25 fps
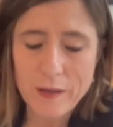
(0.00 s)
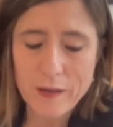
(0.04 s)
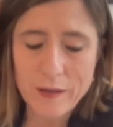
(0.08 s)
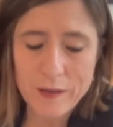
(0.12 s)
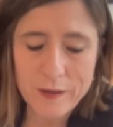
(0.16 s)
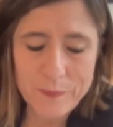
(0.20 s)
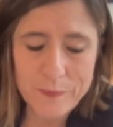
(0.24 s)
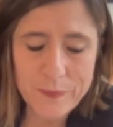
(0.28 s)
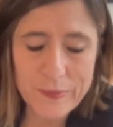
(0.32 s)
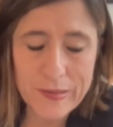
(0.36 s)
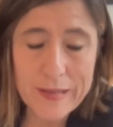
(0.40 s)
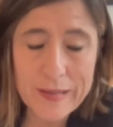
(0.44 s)

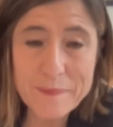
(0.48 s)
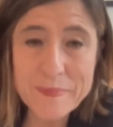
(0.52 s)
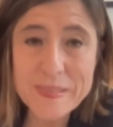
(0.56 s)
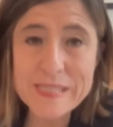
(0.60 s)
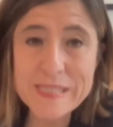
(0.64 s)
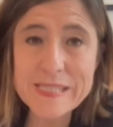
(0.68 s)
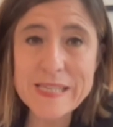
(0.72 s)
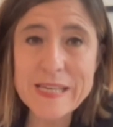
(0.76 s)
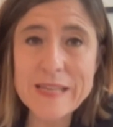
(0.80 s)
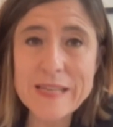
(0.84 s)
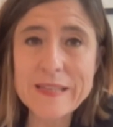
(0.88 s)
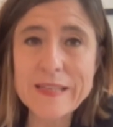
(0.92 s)
let
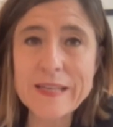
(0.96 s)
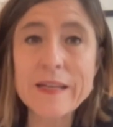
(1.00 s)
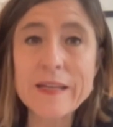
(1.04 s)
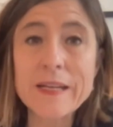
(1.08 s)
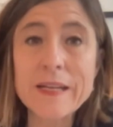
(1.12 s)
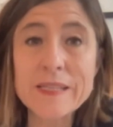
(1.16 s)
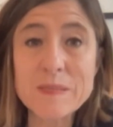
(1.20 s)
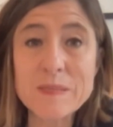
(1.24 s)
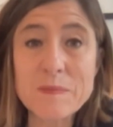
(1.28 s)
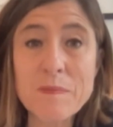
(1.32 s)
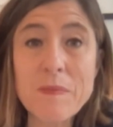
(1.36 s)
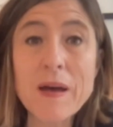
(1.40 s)
me say
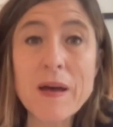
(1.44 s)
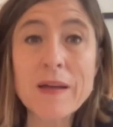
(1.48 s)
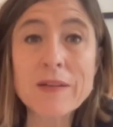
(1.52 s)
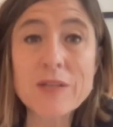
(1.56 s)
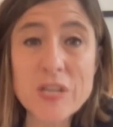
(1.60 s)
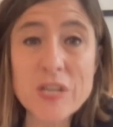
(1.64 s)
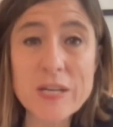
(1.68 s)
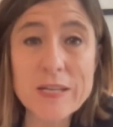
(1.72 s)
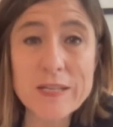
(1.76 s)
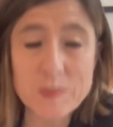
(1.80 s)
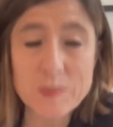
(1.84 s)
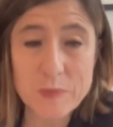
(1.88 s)
that as
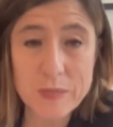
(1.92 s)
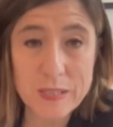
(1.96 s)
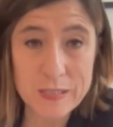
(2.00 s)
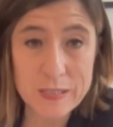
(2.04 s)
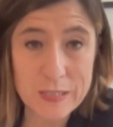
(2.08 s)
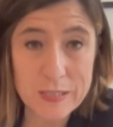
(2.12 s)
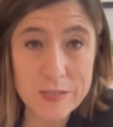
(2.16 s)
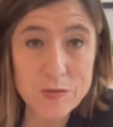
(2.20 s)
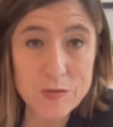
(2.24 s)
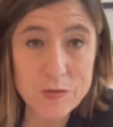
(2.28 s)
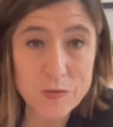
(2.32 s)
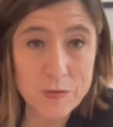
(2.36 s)
much as we
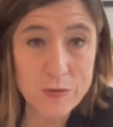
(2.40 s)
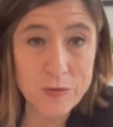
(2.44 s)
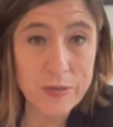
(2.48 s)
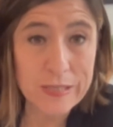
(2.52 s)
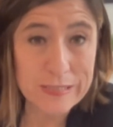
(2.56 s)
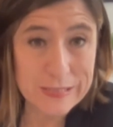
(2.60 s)
need to